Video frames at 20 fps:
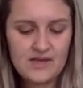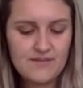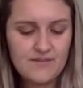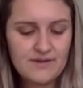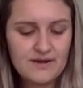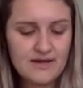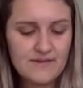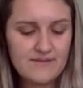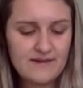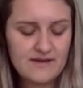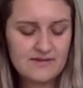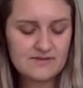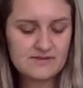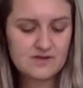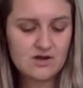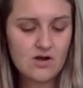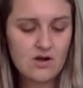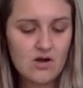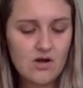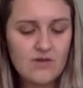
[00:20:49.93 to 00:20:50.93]
But I bounced
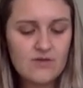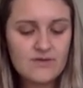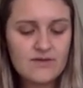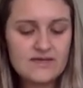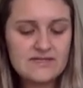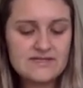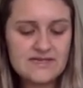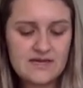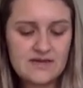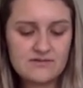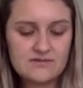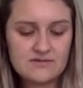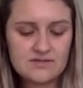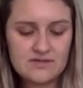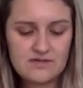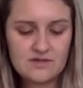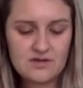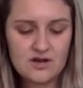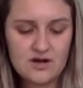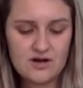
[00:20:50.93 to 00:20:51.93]
all the way down to
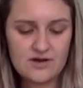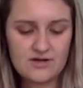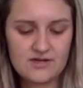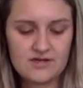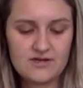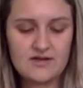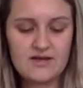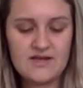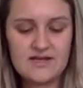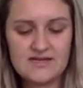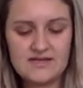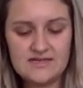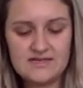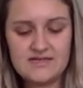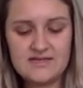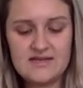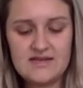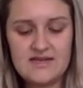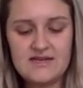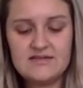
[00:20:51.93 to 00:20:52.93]
the garden
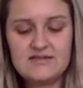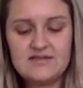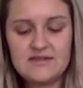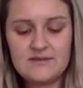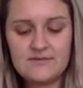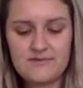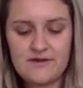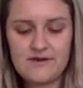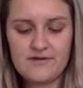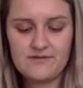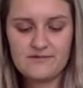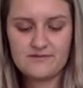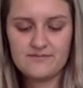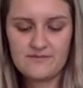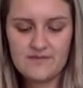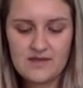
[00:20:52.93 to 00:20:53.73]
and into the road.